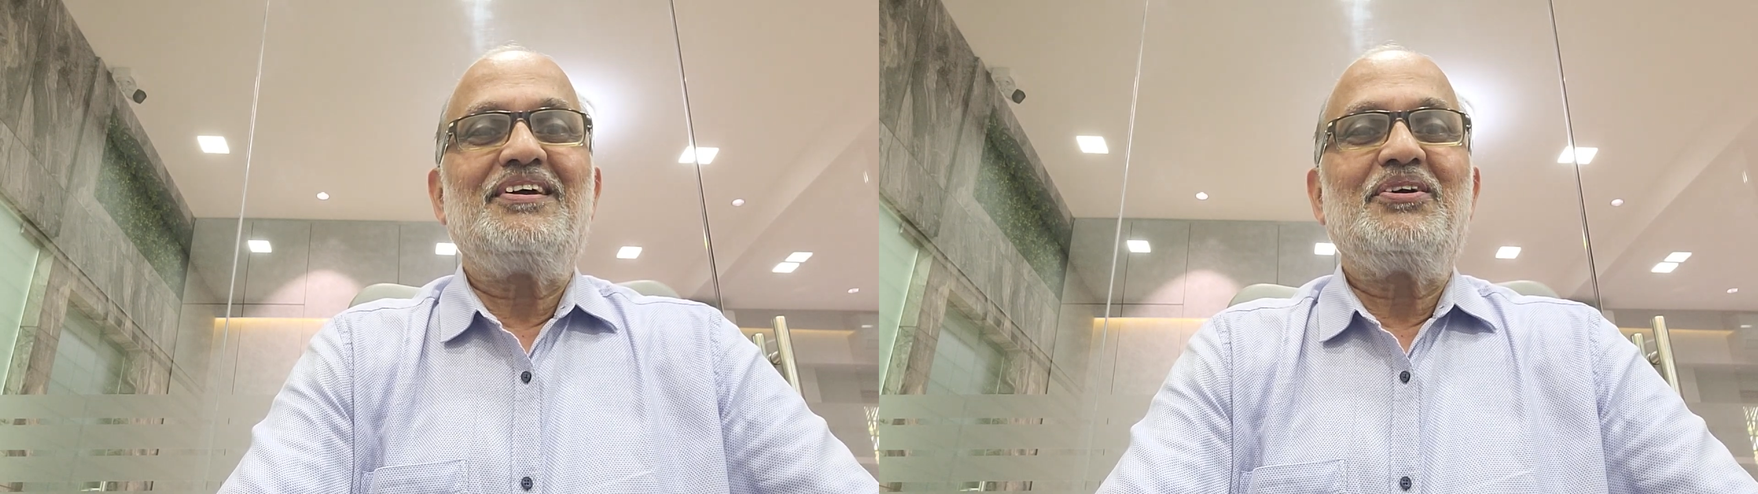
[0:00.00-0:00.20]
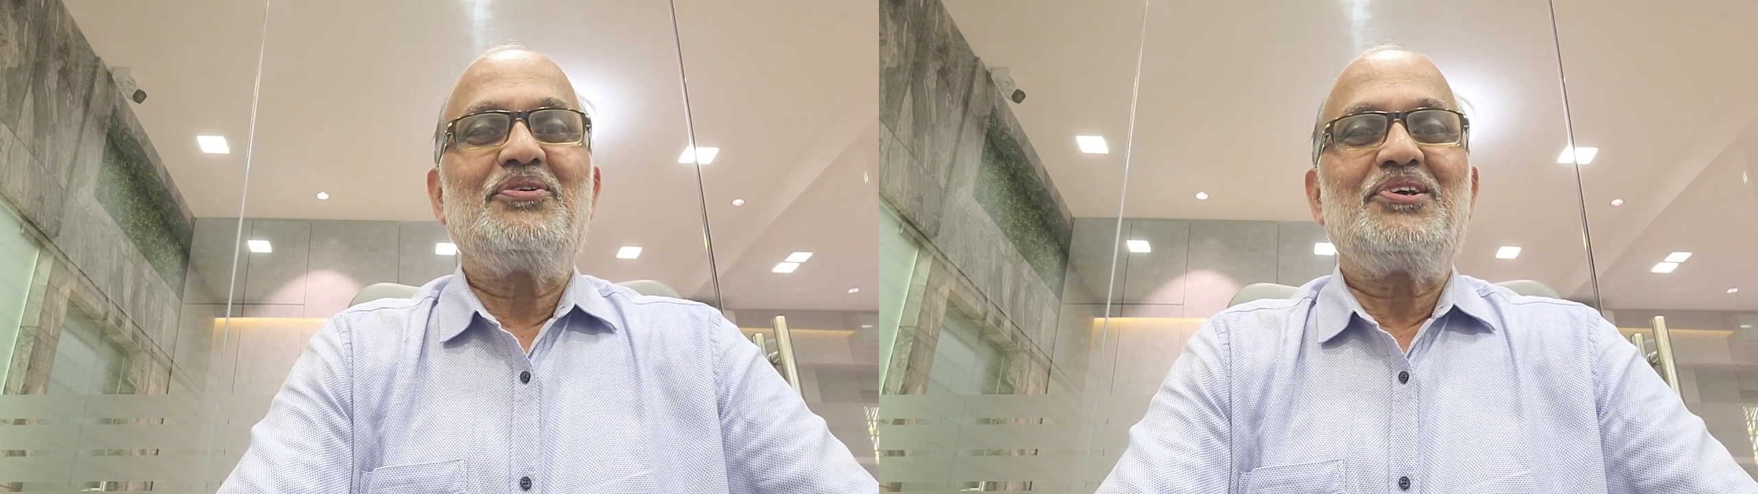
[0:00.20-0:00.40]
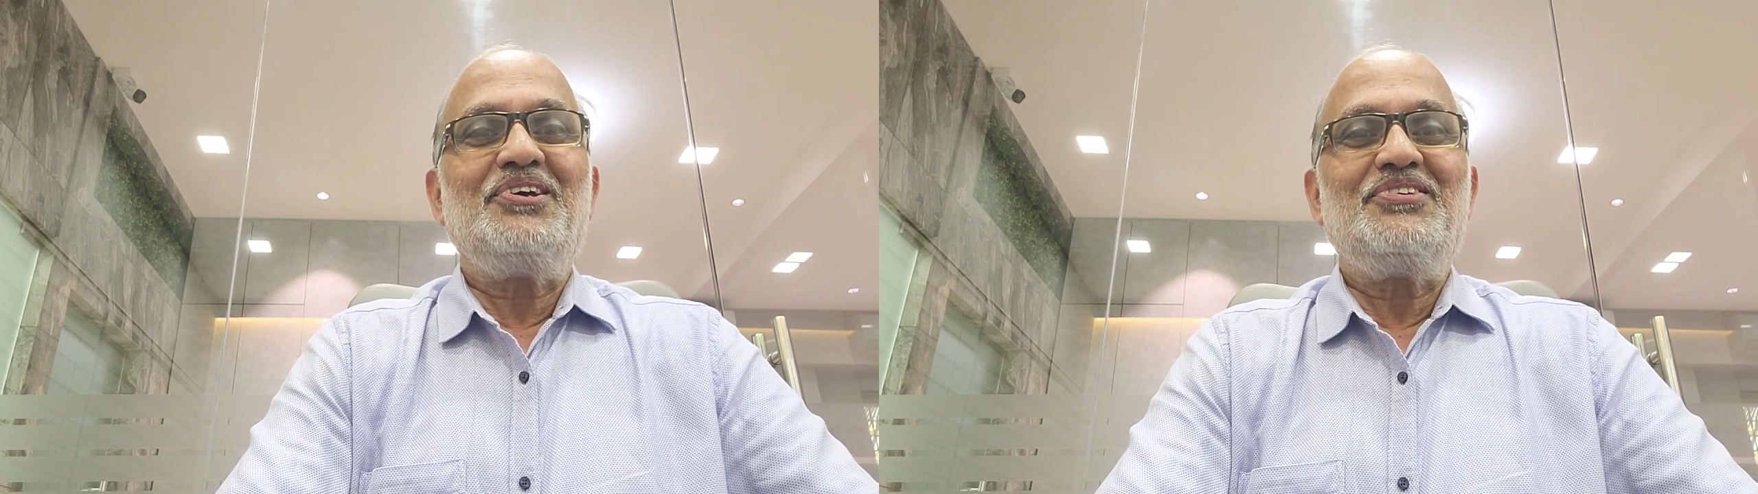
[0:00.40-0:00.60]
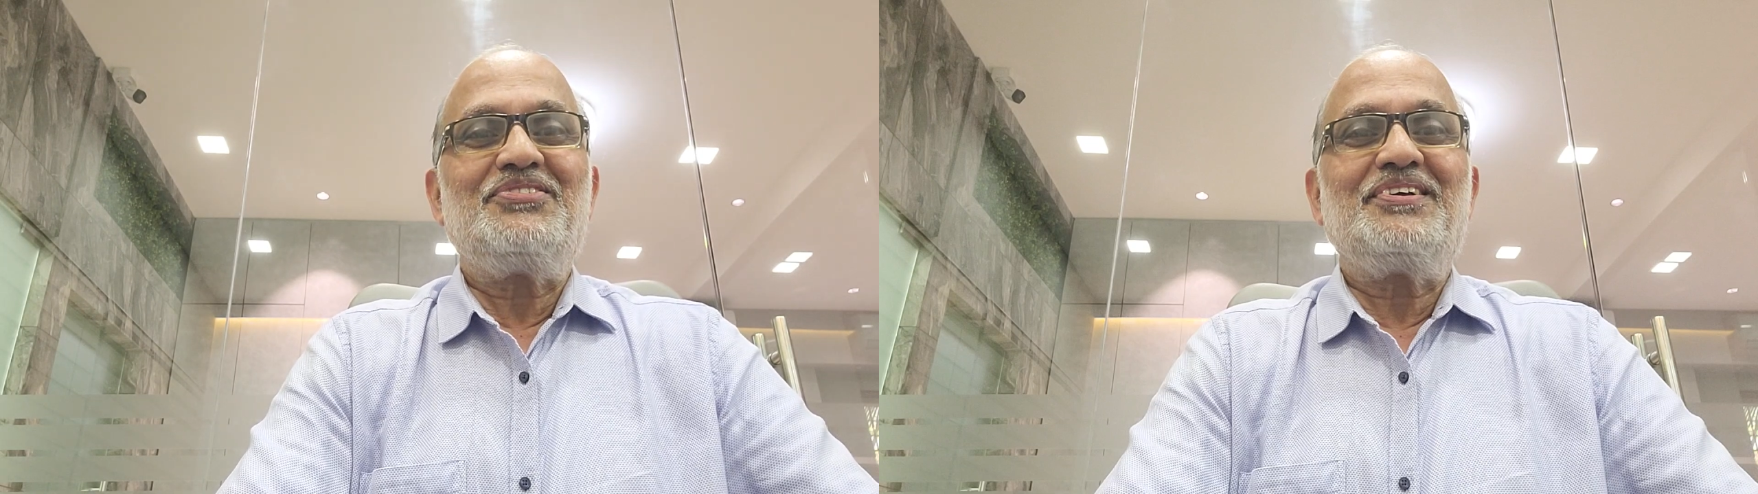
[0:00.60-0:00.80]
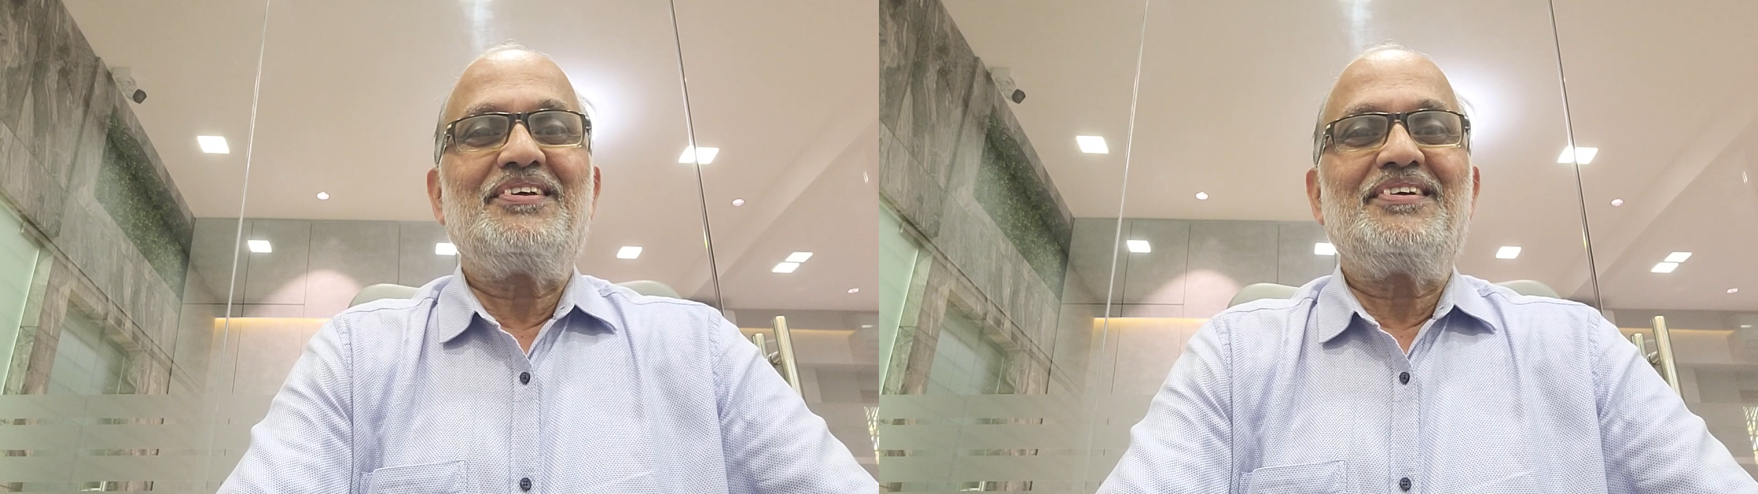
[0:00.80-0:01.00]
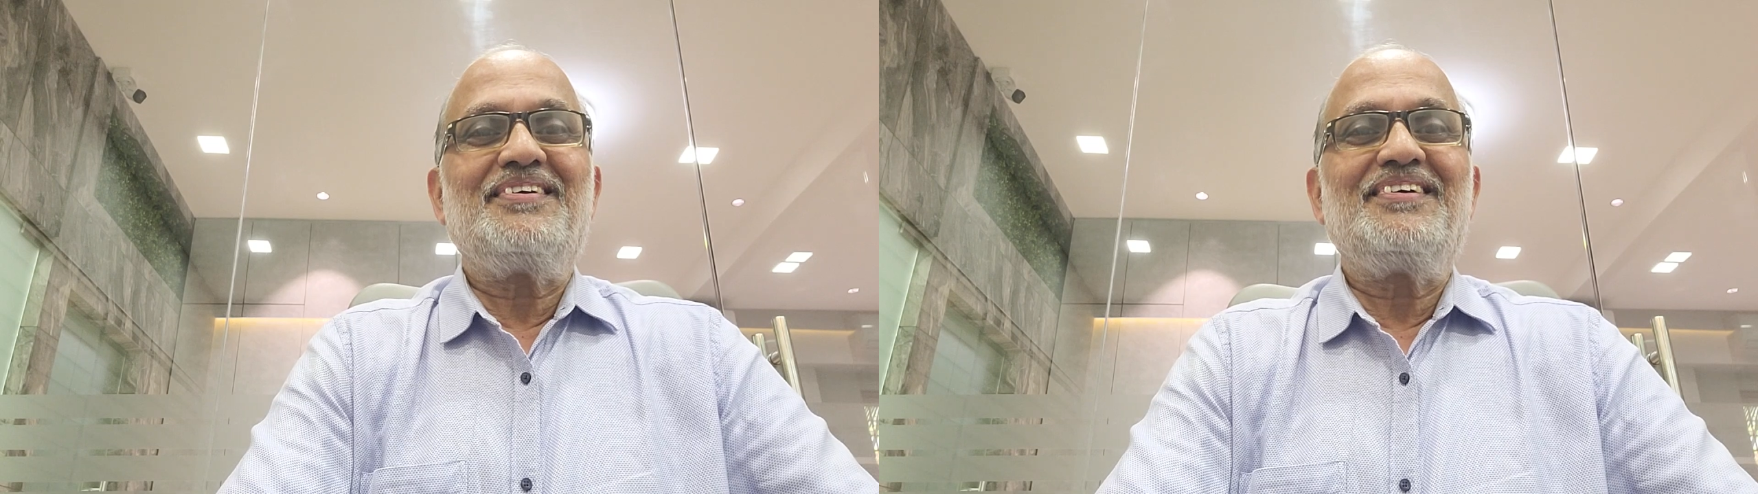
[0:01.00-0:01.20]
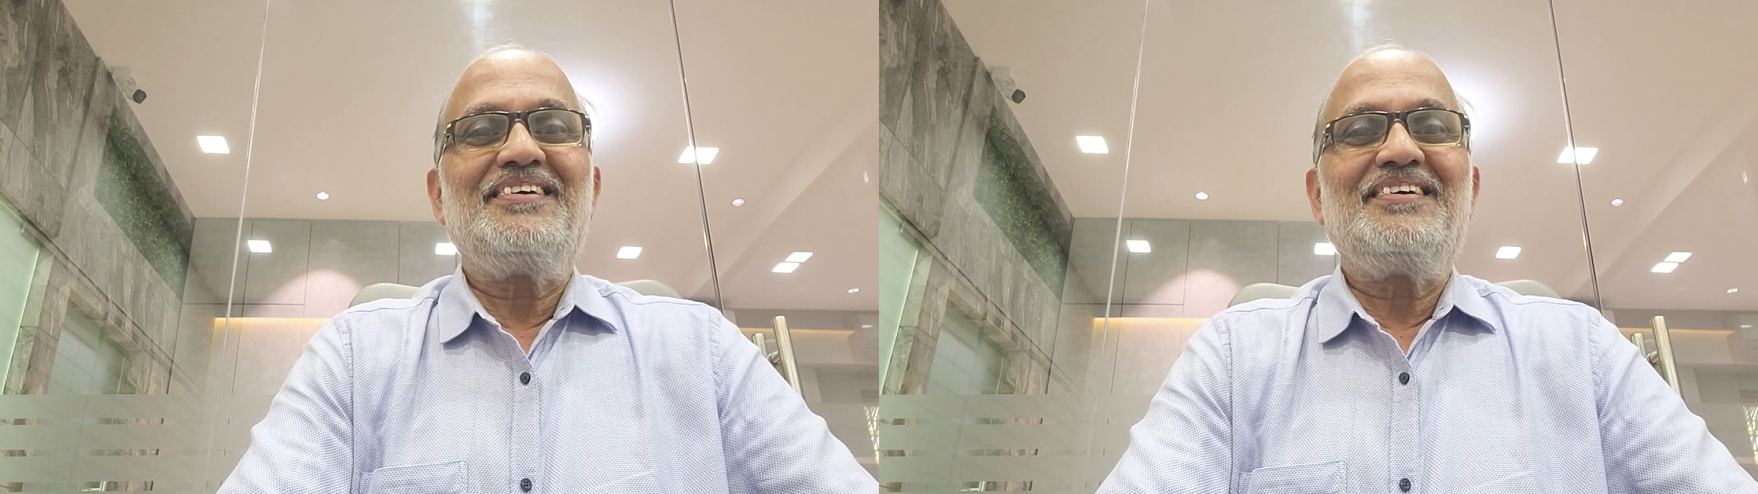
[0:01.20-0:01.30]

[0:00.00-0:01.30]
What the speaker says: queries, and